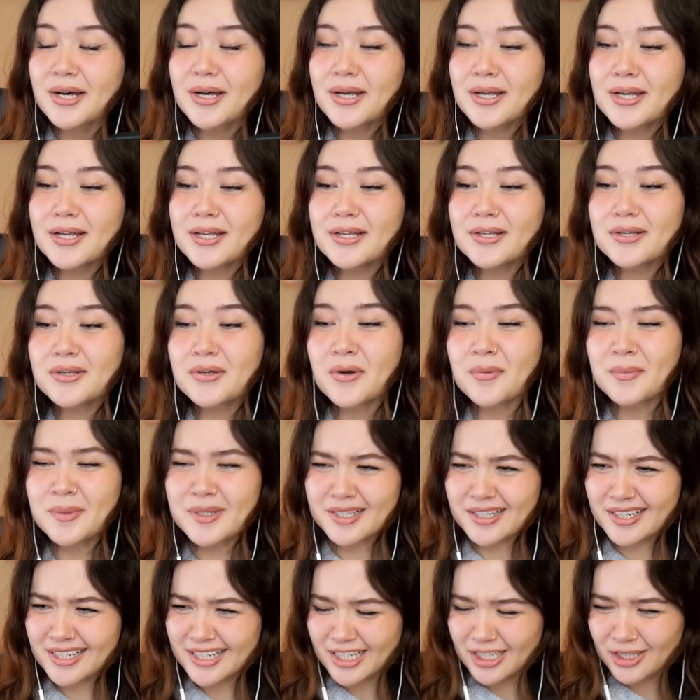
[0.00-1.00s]
Oh, oh
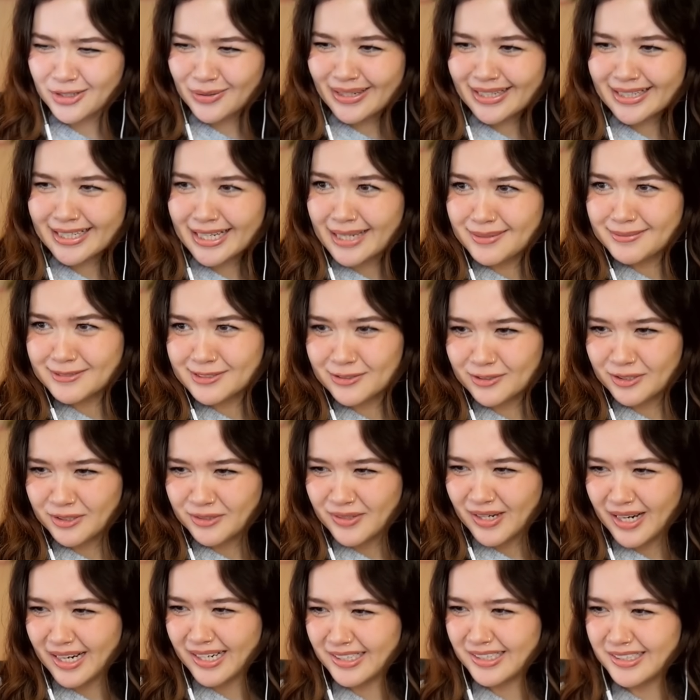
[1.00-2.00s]
my god, he quit games for
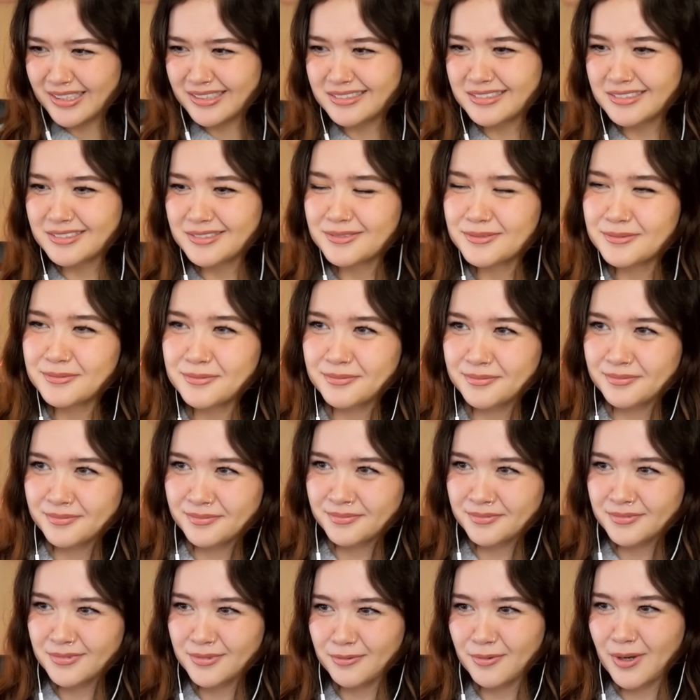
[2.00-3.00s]
a while.
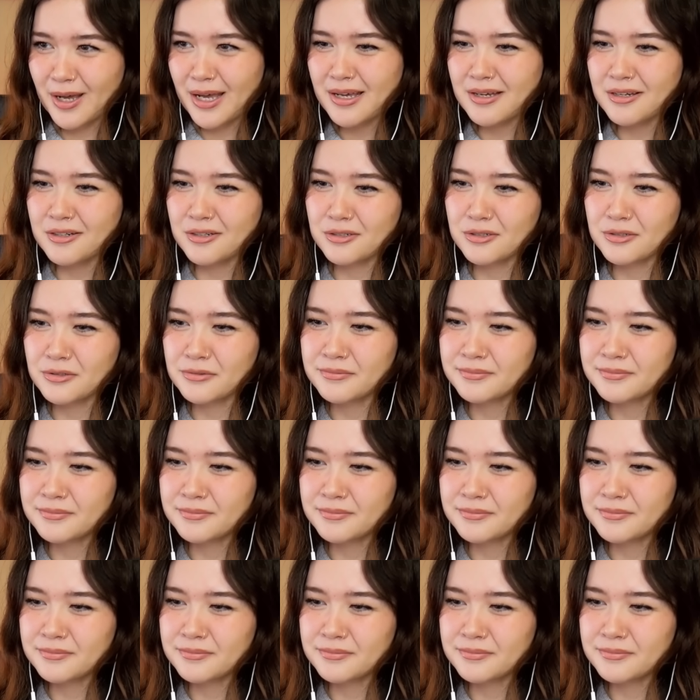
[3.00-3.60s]
Wow.